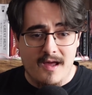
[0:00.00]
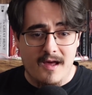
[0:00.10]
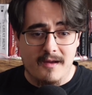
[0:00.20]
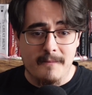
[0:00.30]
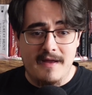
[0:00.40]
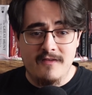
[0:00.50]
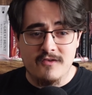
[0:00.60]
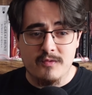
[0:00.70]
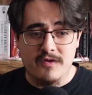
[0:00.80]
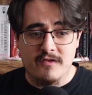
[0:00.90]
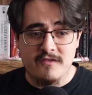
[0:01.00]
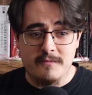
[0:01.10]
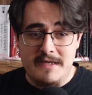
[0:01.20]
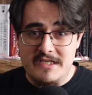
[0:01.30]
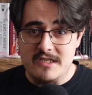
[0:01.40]
Combine this with our
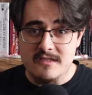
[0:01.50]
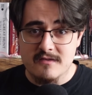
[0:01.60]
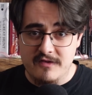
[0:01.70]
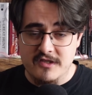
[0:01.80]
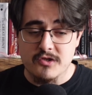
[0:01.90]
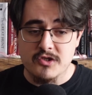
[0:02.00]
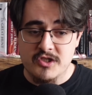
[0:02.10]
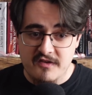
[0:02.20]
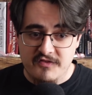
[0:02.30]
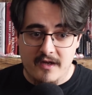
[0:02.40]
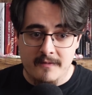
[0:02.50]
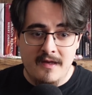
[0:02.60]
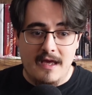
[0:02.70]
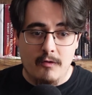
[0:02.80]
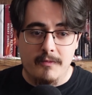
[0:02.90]
species feature shifting,
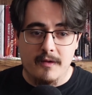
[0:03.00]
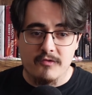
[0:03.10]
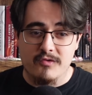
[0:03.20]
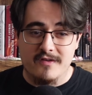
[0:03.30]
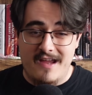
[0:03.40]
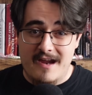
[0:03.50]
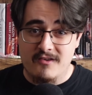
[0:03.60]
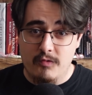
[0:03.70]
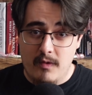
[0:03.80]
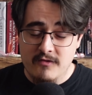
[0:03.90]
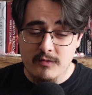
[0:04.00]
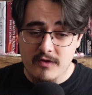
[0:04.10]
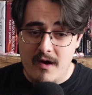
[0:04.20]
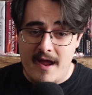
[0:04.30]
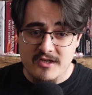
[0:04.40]
and we'll be able to attack twice with
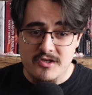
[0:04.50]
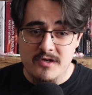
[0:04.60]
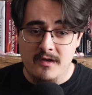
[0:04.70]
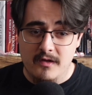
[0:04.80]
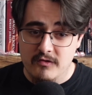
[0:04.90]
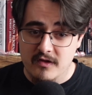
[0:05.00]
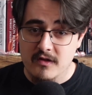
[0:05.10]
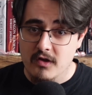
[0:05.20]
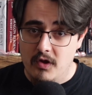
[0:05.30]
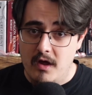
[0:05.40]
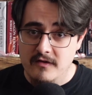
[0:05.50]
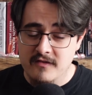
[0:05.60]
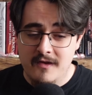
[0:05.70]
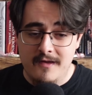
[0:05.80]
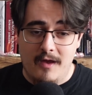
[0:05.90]
our action using the claws,
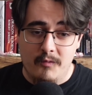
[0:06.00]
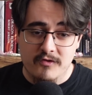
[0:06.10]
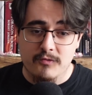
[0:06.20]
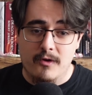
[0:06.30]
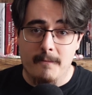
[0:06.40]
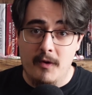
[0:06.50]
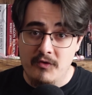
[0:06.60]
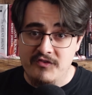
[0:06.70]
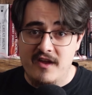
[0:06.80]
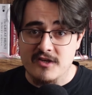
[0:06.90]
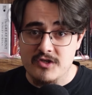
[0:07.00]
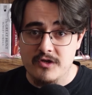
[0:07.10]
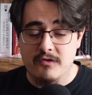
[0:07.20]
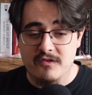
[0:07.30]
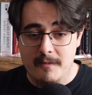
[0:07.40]
and once with our bonus action
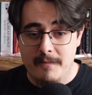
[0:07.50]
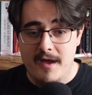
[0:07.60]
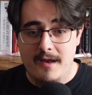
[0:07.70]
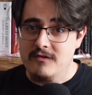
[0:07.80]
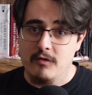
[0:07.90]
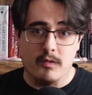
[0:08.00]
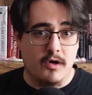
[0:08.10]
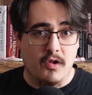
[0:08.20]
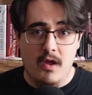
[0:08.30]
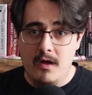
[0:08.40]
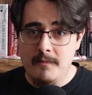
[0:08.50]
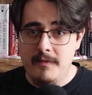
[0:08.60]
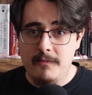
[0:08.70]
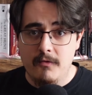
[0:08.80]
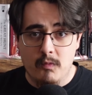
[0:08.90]
using the bite. So we're clawing
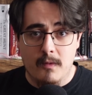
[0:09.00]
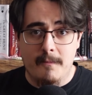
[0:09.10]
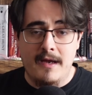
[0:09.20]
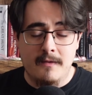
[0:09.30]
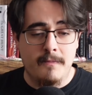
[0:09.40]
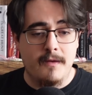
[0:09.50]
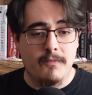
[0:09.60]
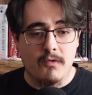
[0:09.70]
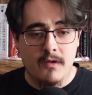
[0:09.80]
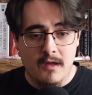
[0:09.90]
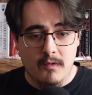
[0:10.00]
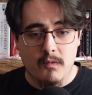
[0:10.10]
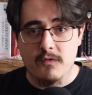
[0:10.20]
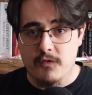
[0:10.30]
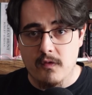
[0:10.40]
people, we're biting people,
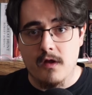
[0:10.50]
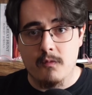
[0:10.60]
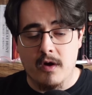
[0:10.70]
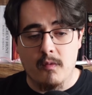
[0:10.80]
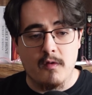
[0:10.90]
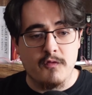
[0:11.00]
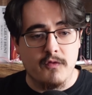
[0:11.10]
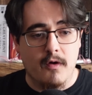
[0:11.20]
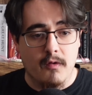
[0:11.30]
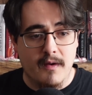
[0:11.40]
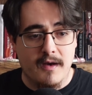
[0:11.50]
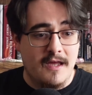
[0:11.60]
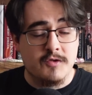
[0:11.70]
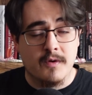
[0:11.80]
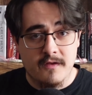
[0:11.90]
we're a full-on werewolf already.
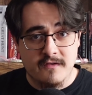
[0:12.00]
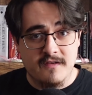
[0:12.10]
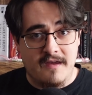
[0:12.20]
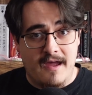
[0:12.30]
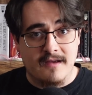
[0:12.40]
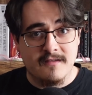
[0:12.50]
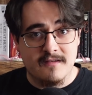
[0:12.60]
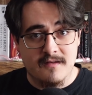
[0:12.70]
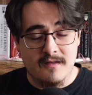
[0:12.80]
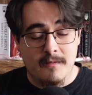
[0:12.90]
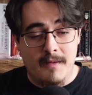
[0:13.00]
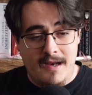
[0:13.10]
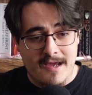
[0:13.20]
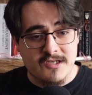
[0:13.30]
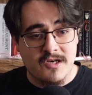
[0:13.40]
Each one of those attacks, the main
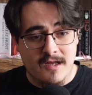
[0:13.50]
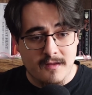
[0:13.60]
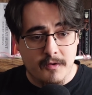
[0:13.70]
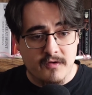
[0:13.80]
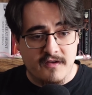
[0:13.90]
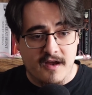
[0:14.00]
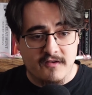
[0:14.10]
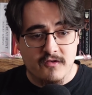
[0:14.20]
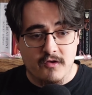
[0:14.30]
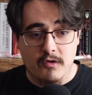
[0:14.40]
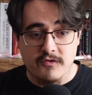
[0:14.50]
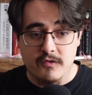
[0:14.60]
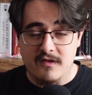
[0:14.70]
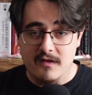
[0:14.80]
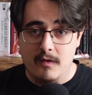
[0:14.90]
action and the bonus actions, are also
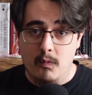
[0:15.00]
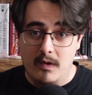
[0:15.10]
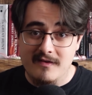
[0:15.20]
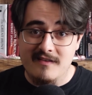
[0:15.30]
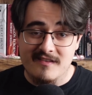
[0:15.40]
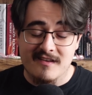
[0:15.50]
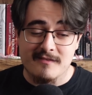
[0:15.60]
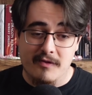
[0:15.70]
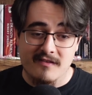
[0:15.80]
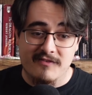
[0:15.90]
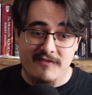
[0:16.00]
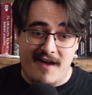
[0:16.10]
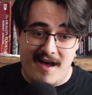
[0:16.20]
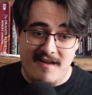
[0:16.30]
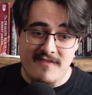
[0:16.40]
dealing 1d6 plus
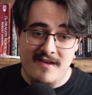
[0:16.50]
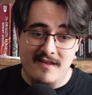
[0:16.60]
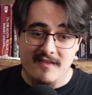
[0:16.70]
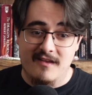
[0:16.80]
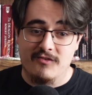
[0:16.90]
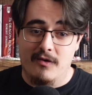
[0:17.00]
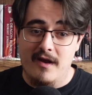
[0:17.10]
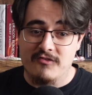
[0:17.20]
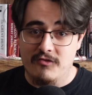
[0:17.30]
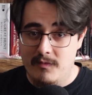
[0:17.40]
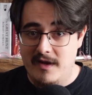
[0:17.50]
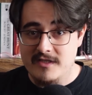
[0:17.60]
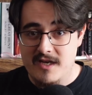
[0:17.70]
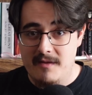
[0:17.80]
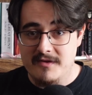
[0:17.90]
5, thanks to our extra
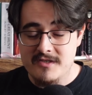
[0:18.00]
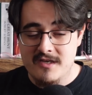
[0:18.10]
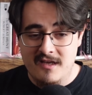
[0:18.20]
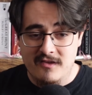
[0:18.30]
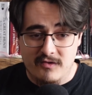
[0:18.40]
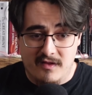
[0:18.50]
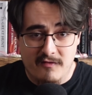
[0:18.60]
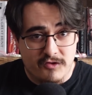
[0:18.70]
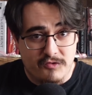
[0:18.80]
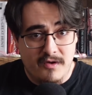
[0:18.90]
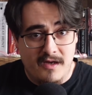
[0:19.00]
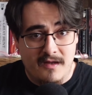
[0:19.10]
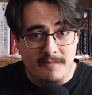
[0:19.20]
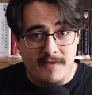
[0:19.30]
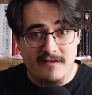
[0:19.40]
rage damage. So at level
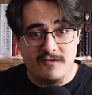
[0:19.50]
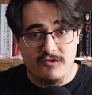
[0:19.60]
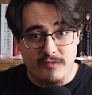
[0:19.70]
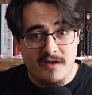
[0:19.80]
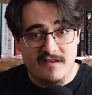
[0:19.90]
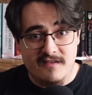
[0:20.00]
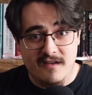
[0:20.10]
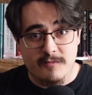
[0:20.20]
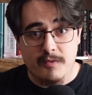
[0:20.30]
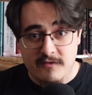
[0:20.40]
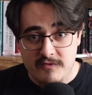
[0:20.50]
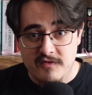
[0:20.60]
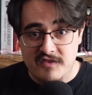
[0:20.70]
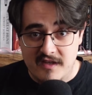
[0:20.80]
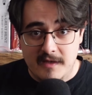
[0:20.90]
3, that's 3d6 plus
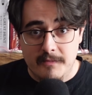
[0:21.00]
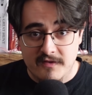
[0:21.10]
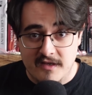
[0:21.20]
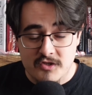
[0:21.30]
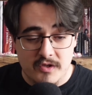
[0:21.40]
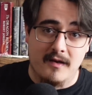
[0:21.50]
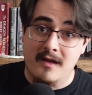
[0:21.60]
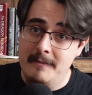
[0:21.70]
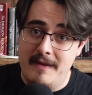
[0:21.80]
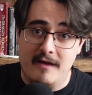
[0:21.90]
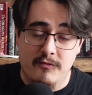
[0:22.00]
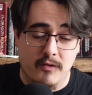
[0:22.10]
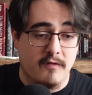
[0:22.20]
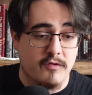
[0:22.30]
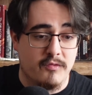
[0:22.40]
15, potentially. Not bad for a
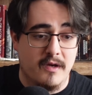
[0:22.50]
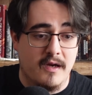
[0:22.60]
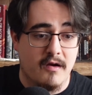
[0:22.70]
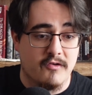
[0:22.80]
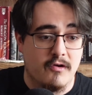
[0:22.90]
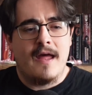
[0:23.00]
level 3 character.